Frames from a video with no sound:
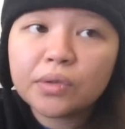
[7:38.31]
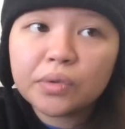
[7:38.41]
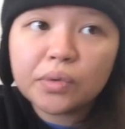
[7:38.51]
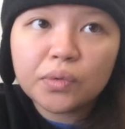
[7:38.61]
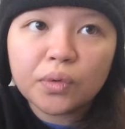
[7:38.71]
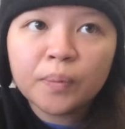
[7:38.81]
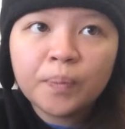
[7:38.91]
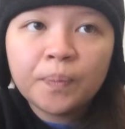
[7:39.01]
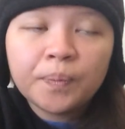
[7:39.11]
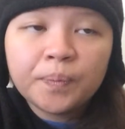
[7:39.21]
to
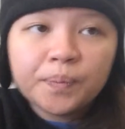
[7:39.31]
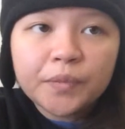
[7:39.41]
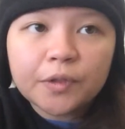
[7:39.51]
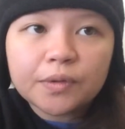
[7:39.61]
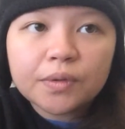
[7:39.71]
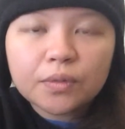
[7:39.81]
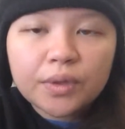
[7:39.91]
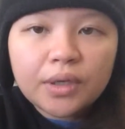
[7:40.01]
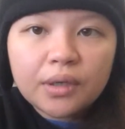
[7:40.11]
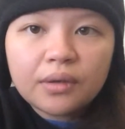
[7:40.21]
the
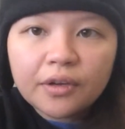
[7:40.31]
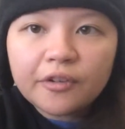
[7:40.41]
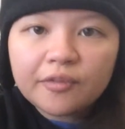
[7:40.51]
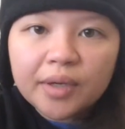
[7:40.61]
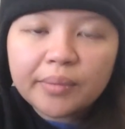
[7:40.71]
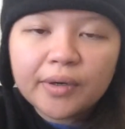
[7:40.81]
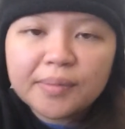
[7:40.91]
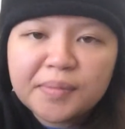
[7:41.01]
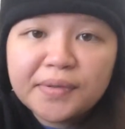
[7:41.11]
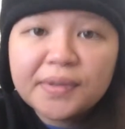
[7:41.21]
screen of my
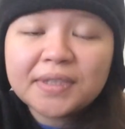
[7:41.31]
pump